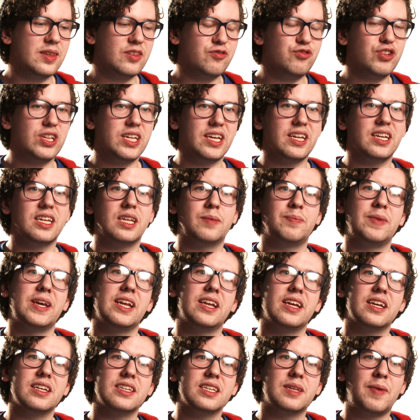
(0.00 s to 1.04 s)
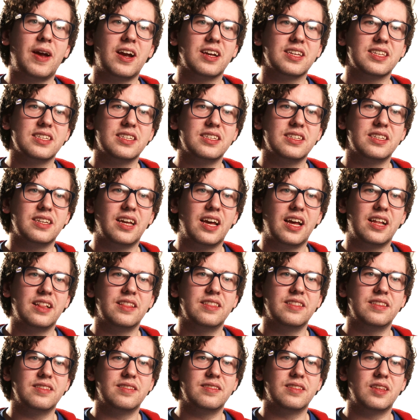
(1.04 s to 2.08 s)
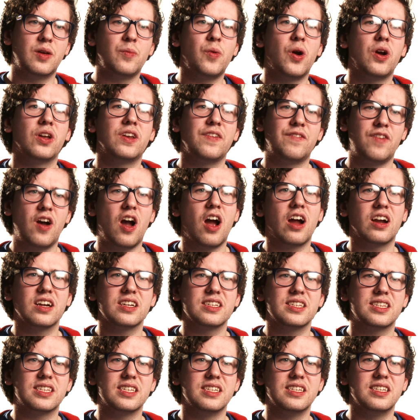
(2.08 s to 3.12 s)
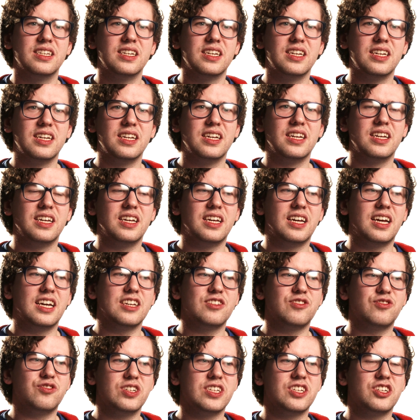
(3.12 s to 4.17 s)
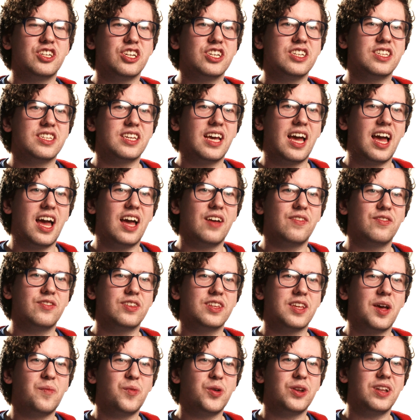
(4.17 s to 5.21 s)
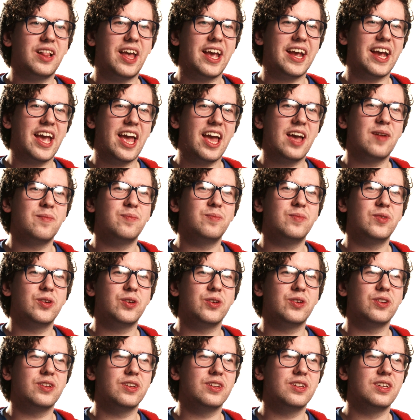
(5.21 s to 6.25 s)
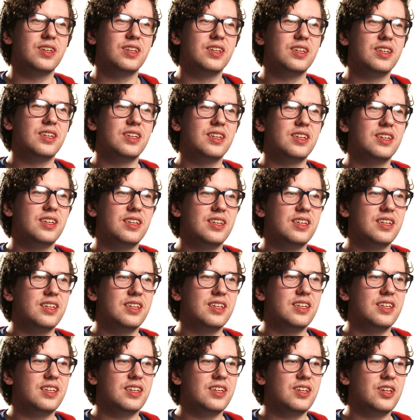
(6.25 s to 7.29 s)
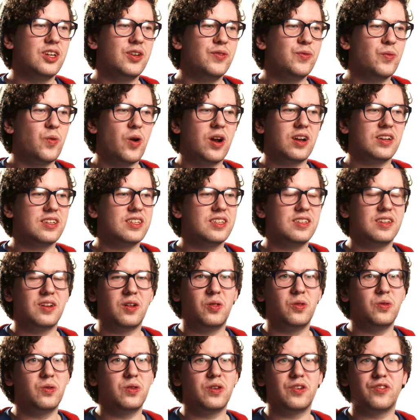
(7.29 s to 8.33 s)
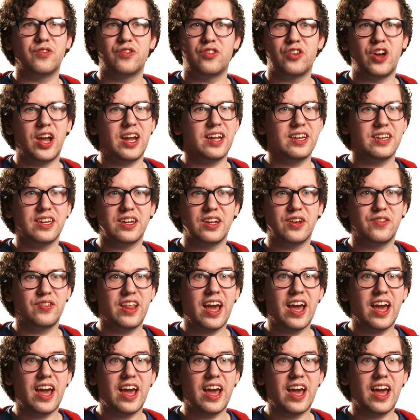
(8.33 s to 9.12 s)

really an experienced person in the world of arts, and it's really good to have someone like him who worked in a whole variety of